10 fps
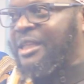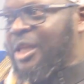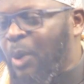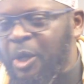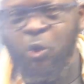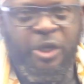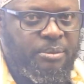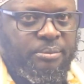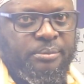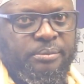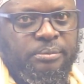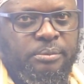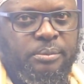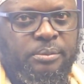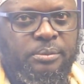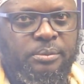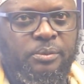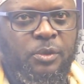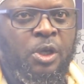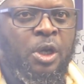that they were doing.
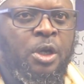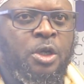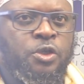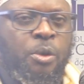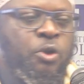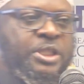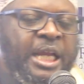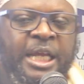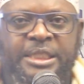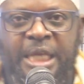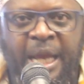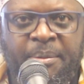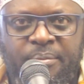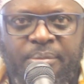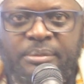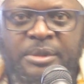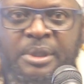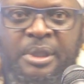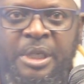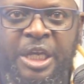So Musa salam
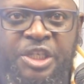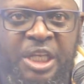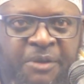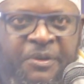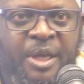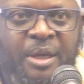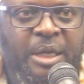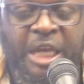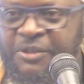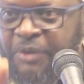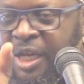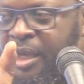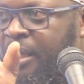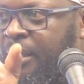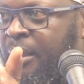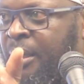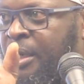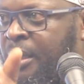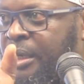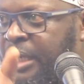is living, he's very
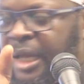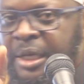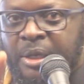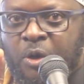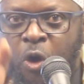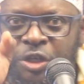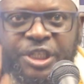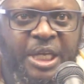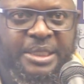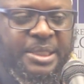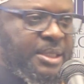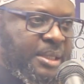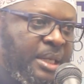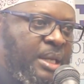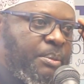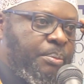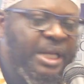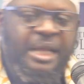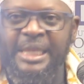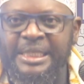yani, cautious,
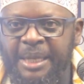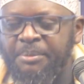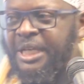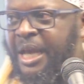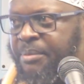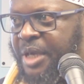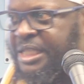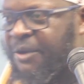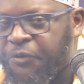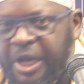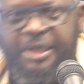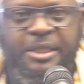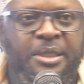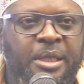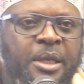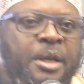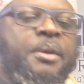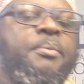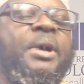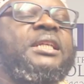but at the same time he's afraid.
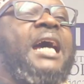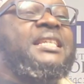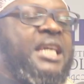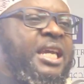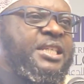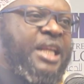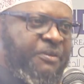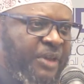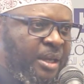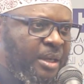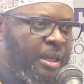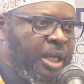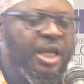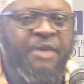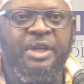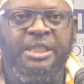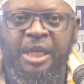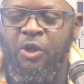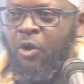But as he's leaving, living, he never said,